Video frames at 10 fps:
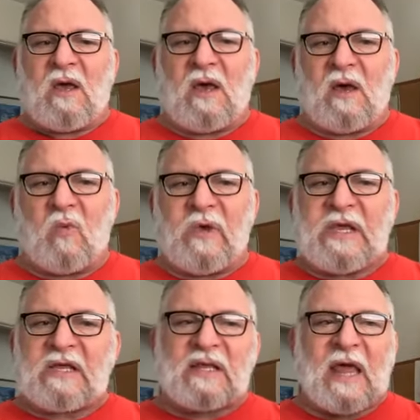A
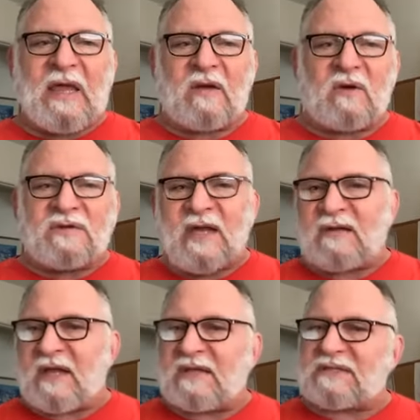week later,
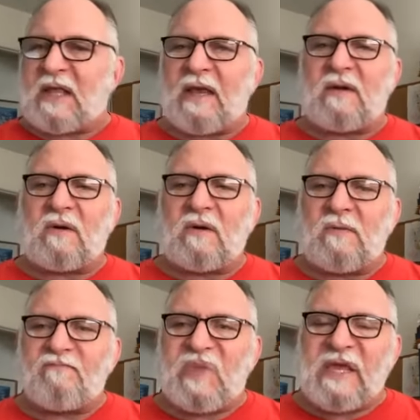10 days
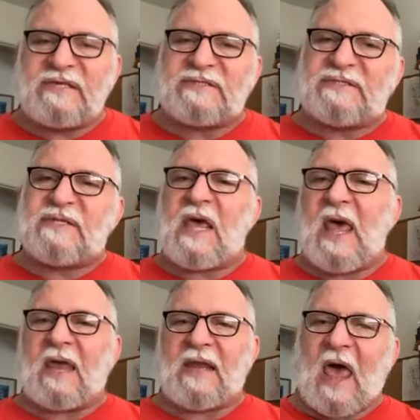later, he's dead.